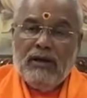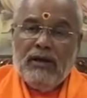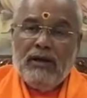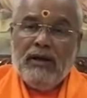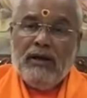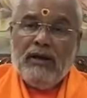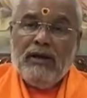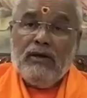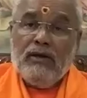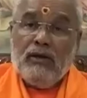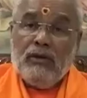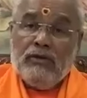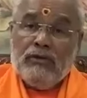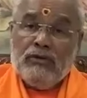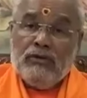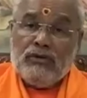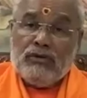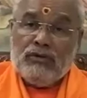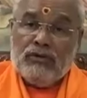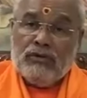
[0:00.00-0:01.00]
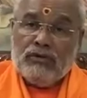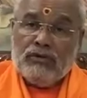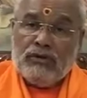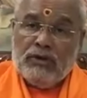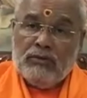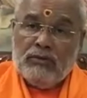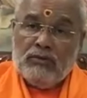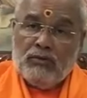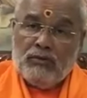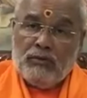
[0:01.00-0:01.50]
And also
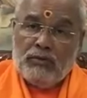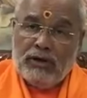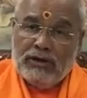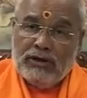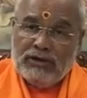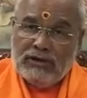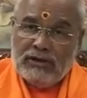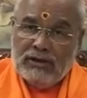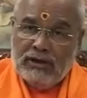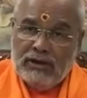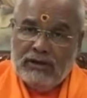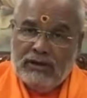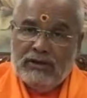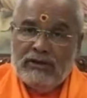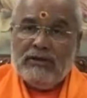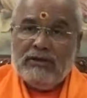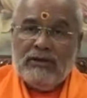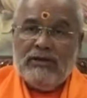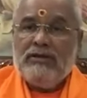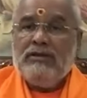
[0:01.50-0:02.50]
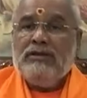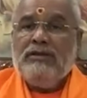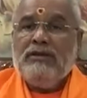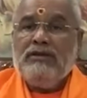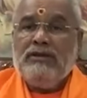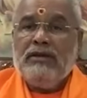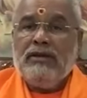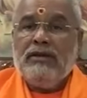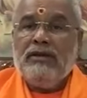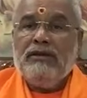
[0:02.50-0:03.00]
some upasana is
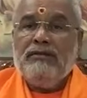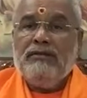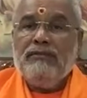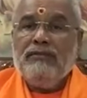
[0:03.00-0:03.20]
necessary.